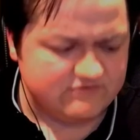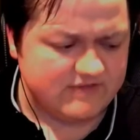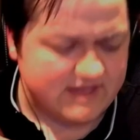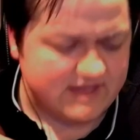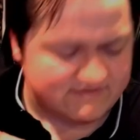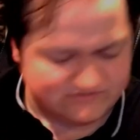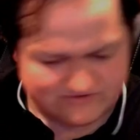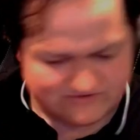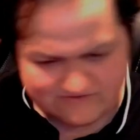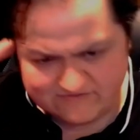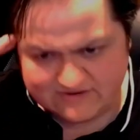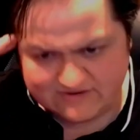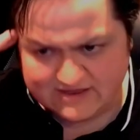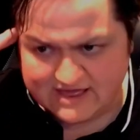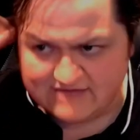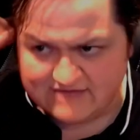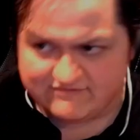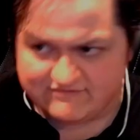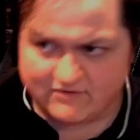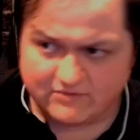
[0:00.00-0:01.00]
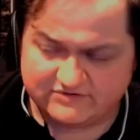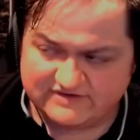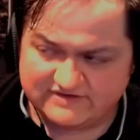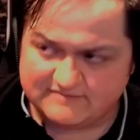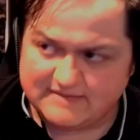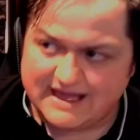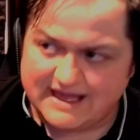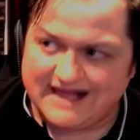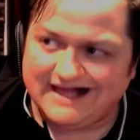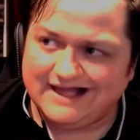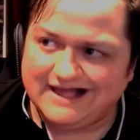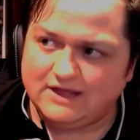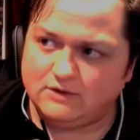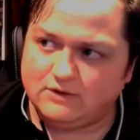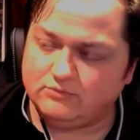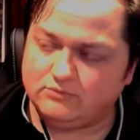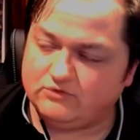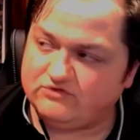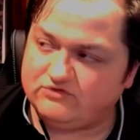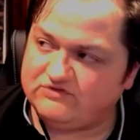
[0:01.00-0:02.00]
like obviously I've always had my eye
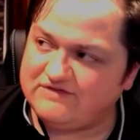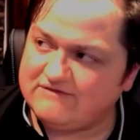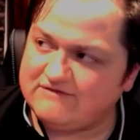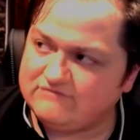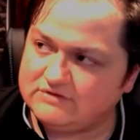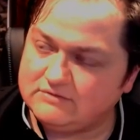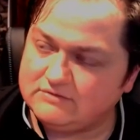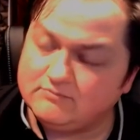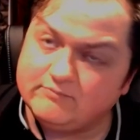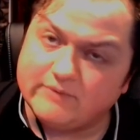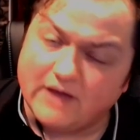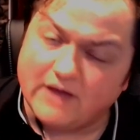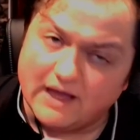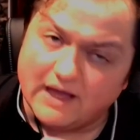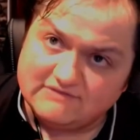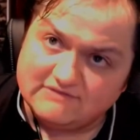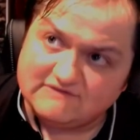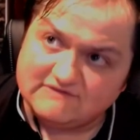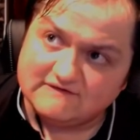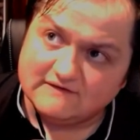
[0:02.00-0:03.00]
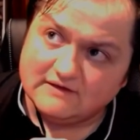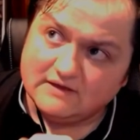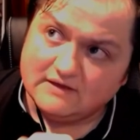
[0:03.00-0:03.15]
on book 7, but